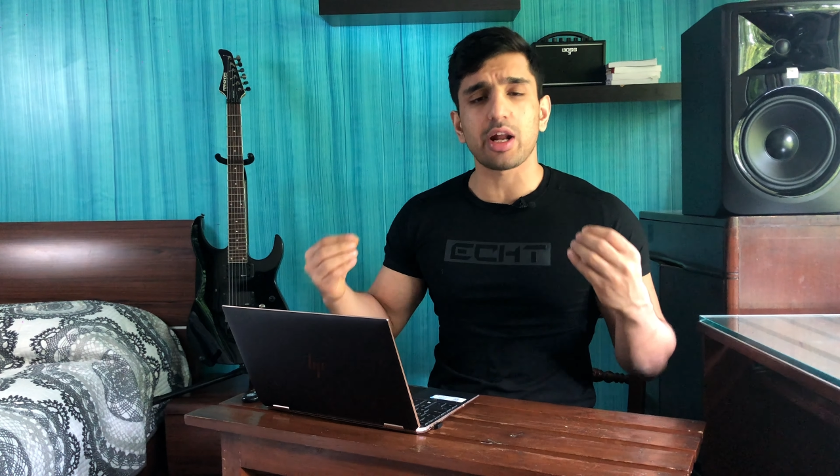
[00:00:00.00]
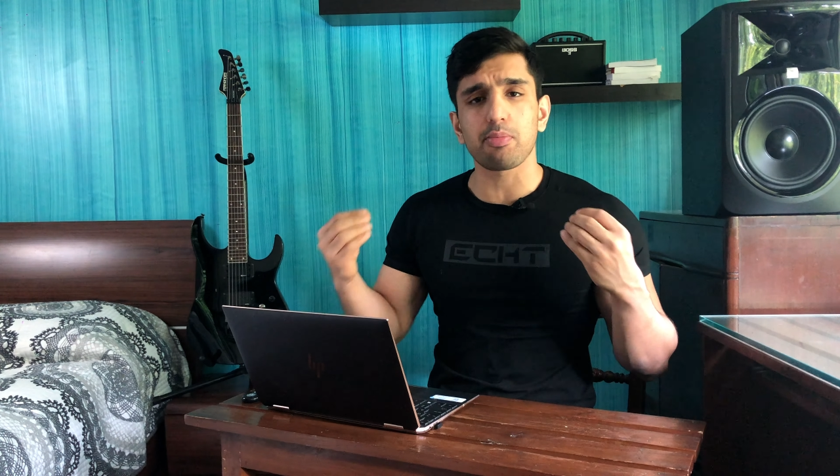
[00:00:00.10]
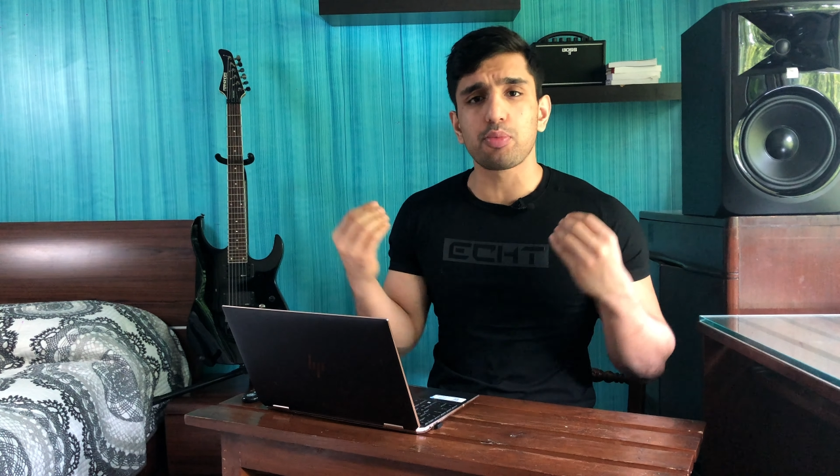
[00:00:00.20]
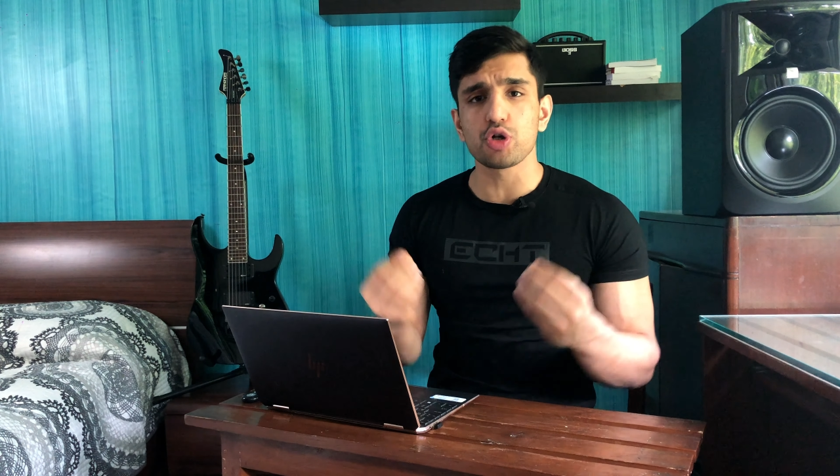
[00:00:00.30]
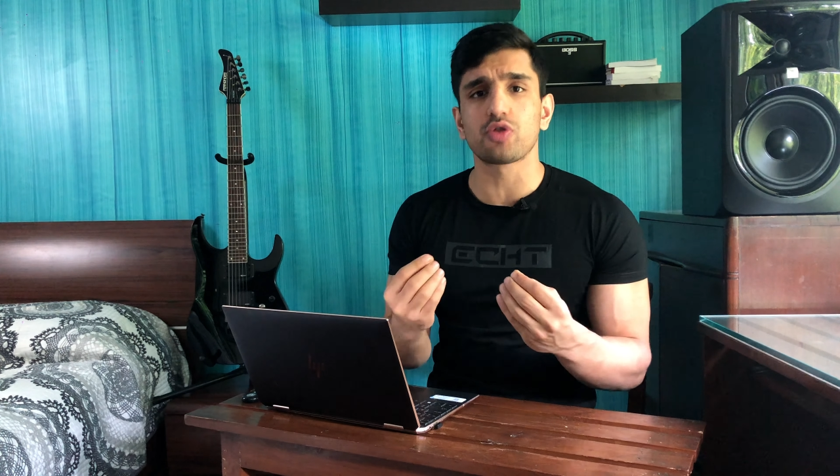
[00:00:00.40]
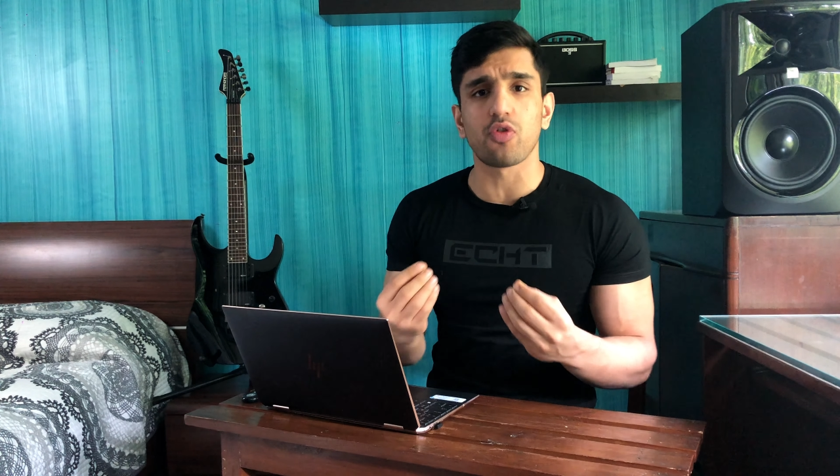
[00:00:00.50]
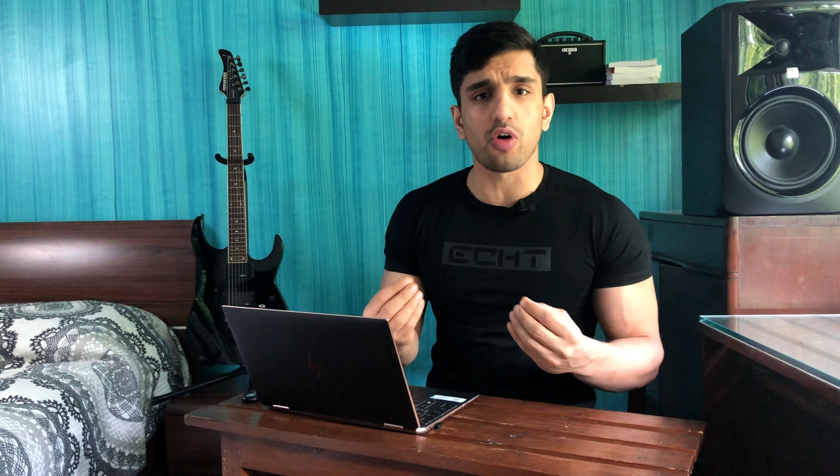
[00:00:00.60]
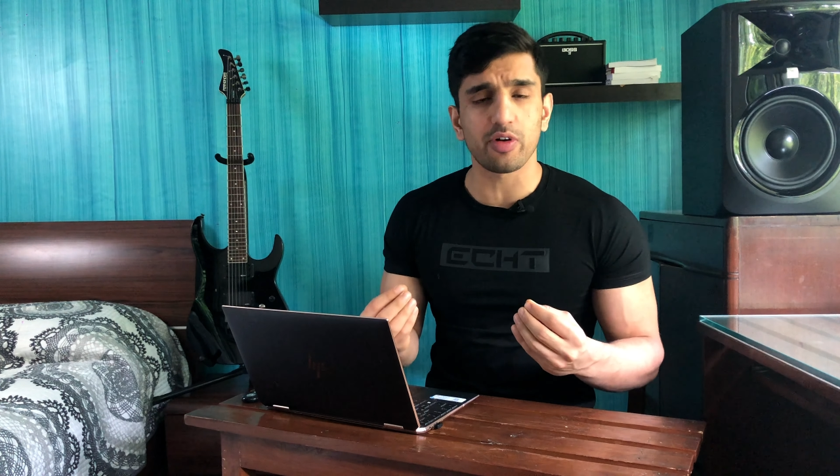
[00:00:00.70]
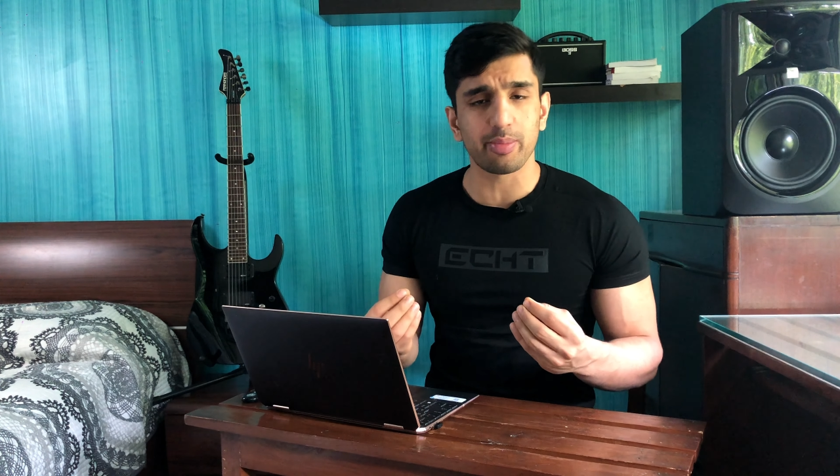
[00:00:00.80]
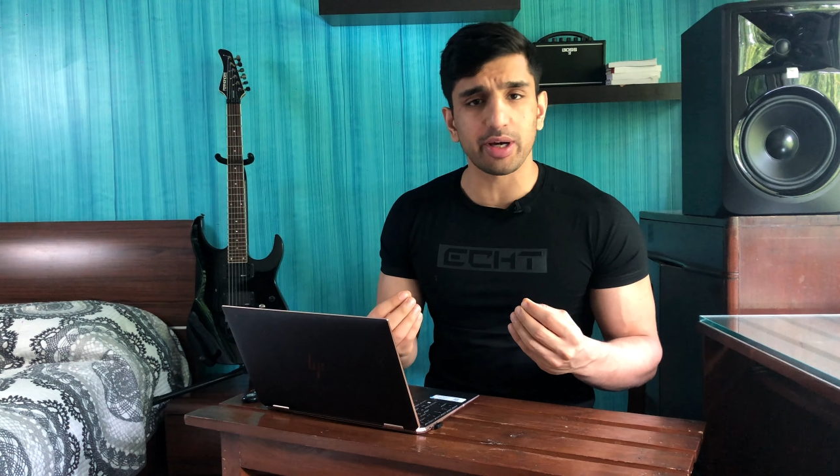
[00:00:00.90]
are pushed
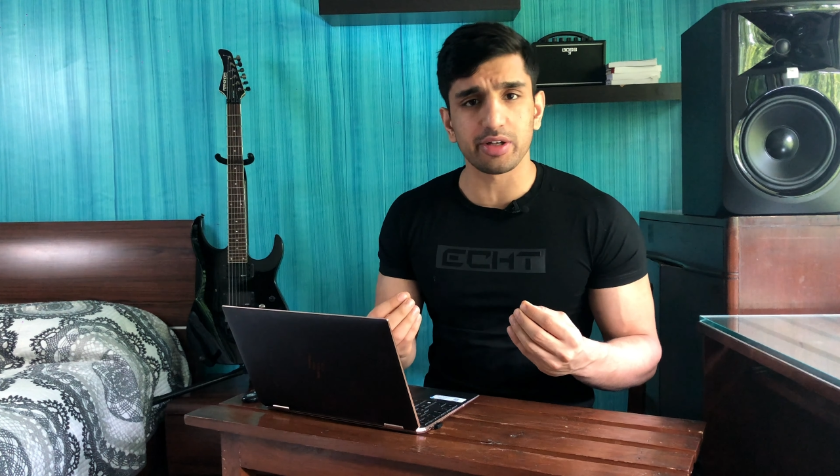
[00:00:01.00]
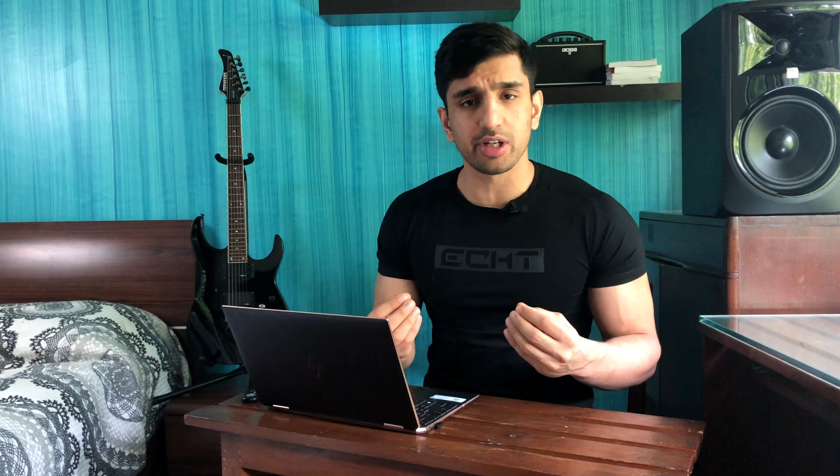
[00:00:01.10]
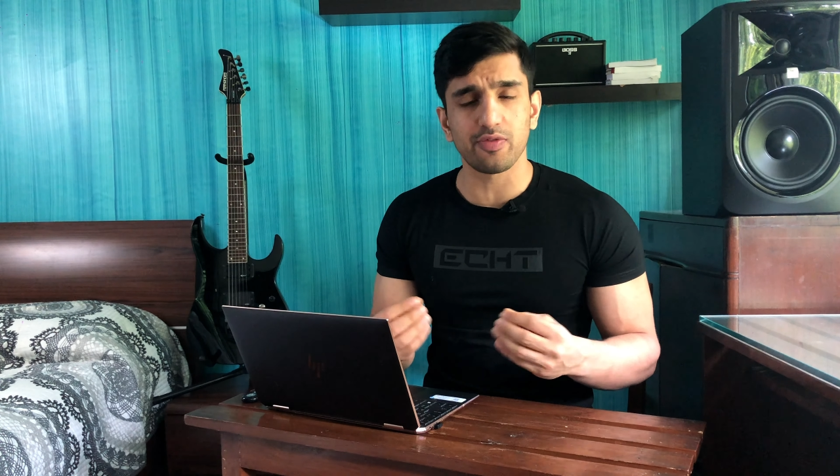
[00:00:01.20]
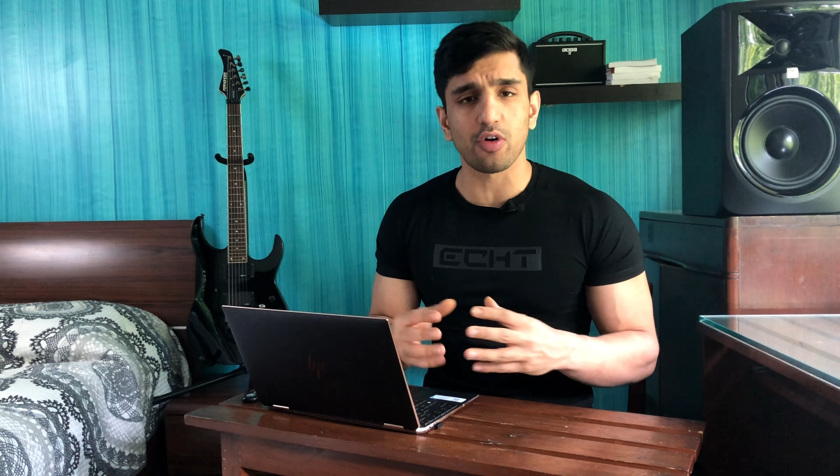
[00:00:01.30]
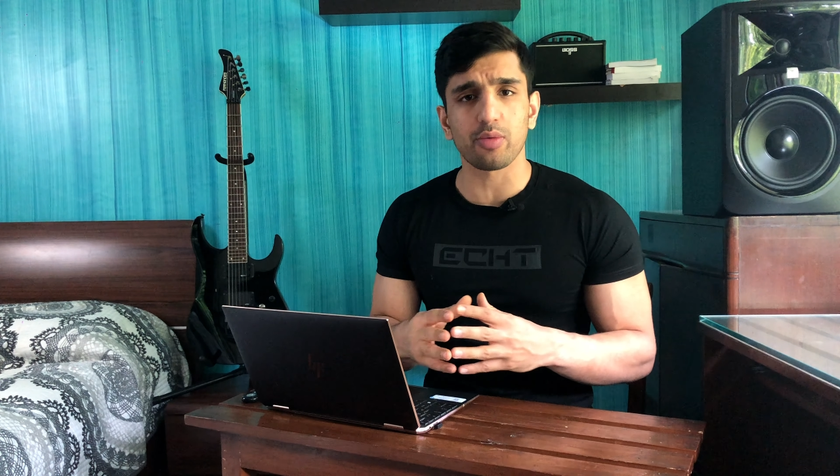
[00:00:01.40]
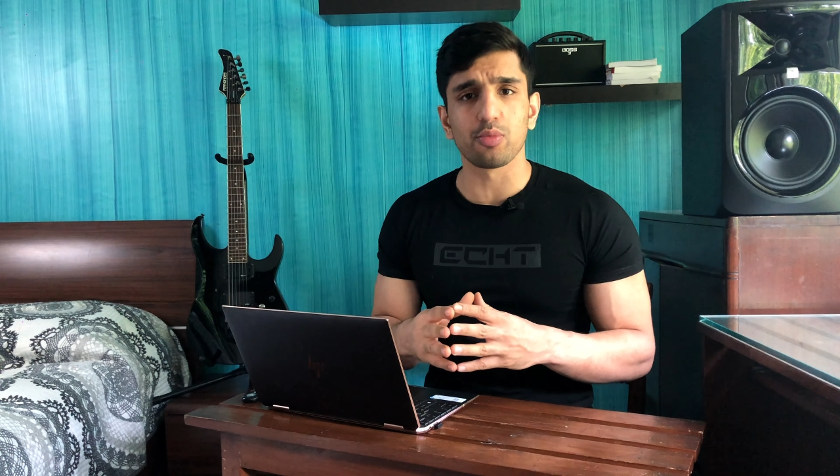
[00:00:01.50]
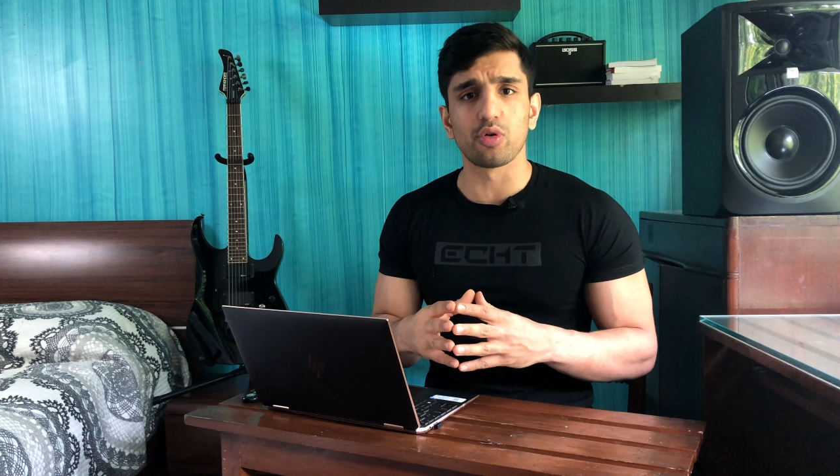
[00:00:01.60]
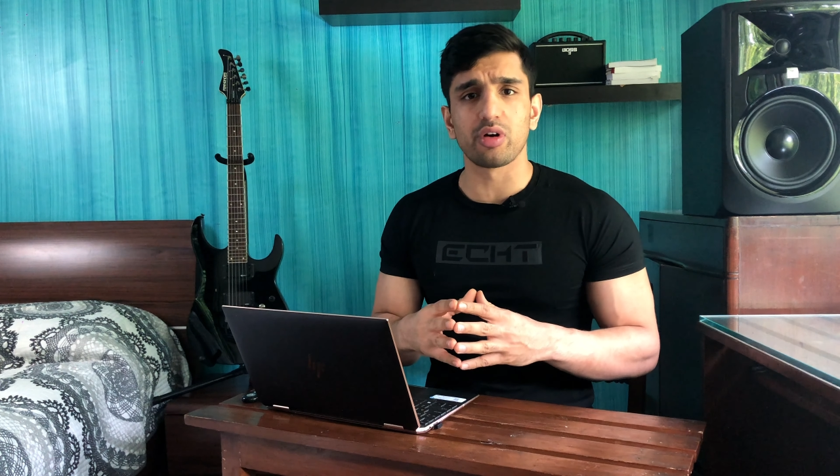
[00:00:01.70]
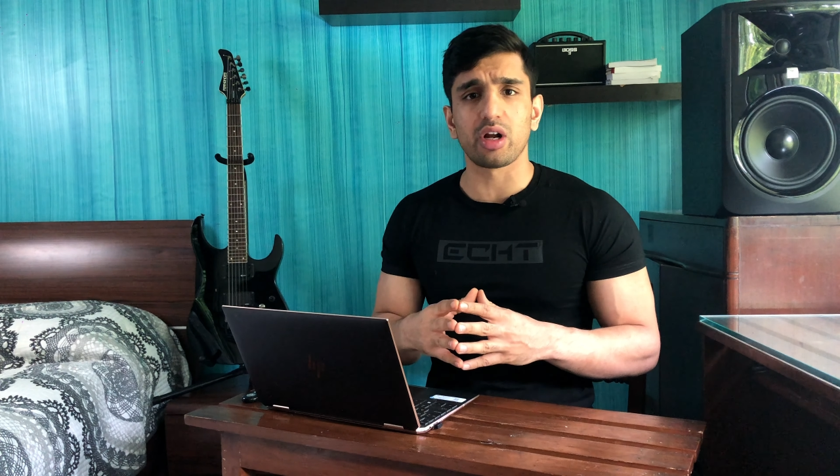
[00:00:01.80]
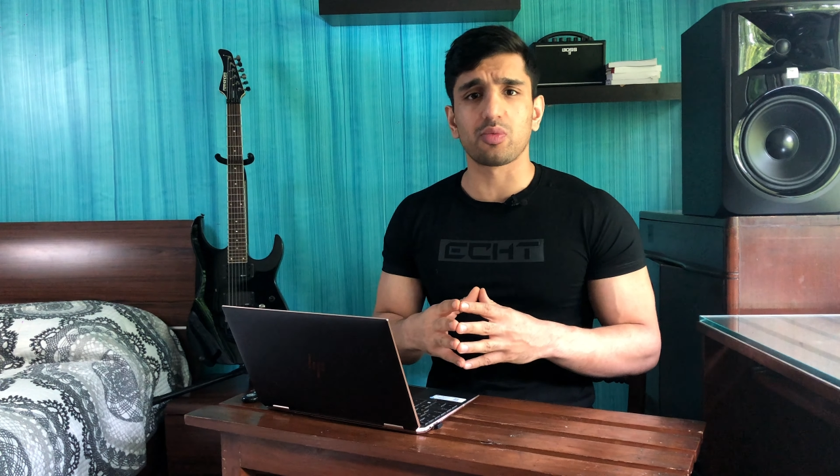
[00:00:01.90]
forward by the default
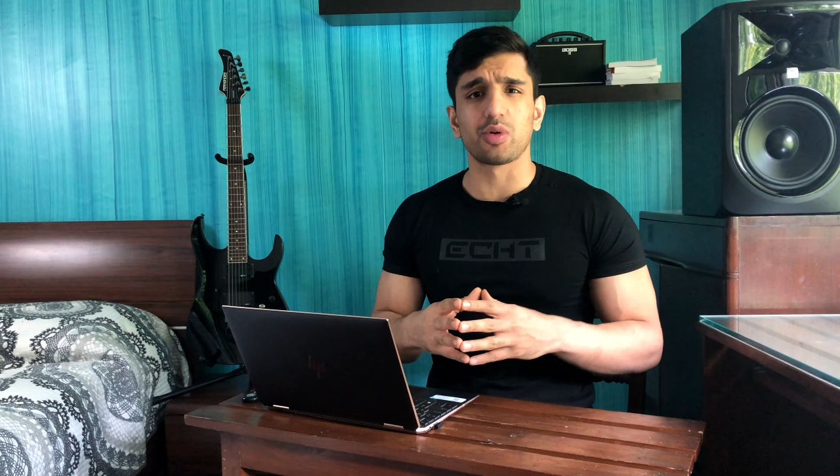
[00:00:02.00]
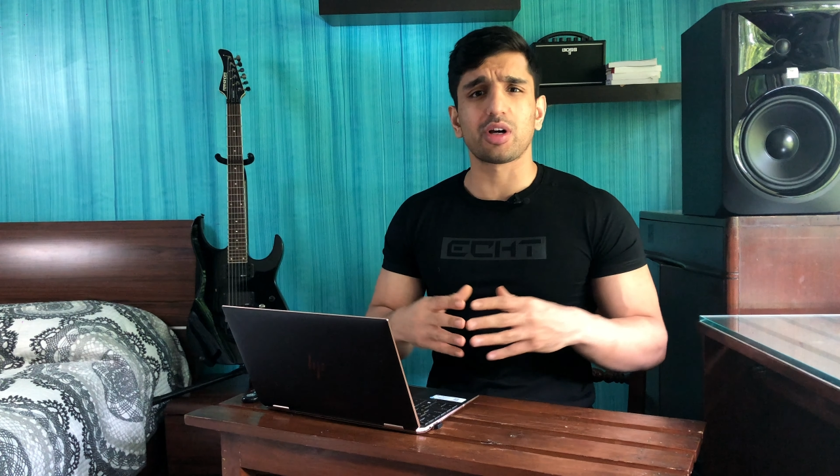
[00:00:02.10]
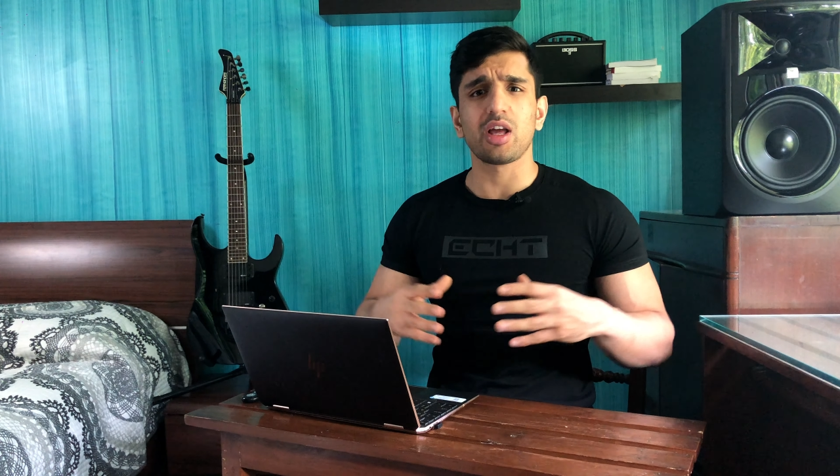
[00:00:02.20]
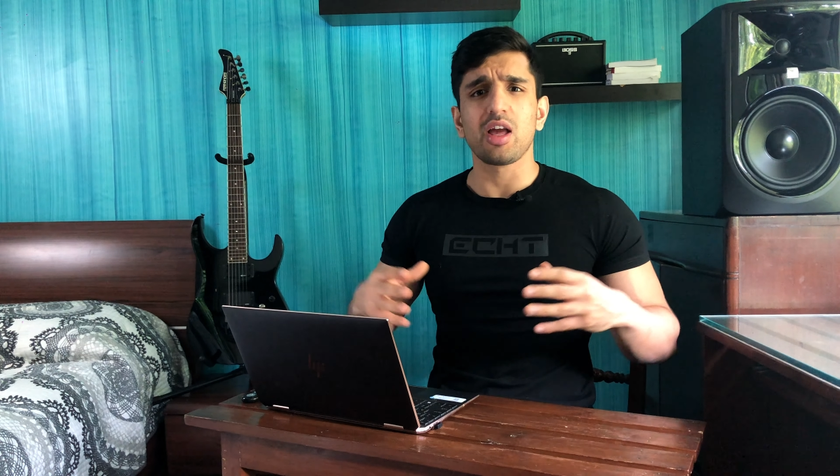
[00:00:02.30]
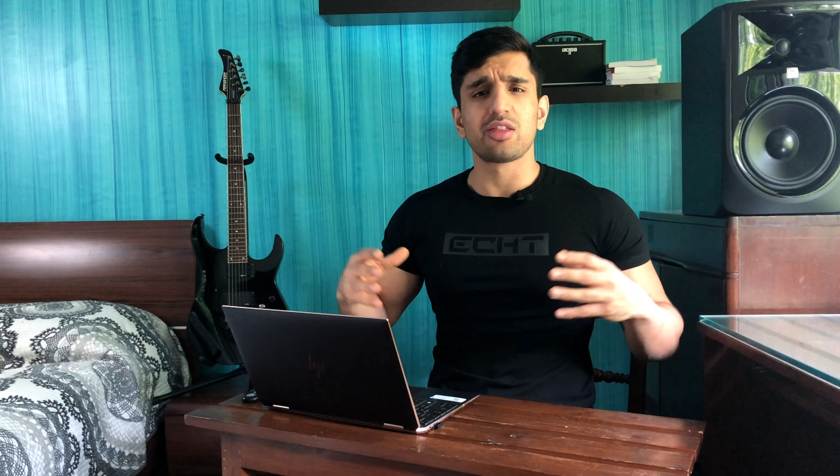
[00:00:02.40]
mode network,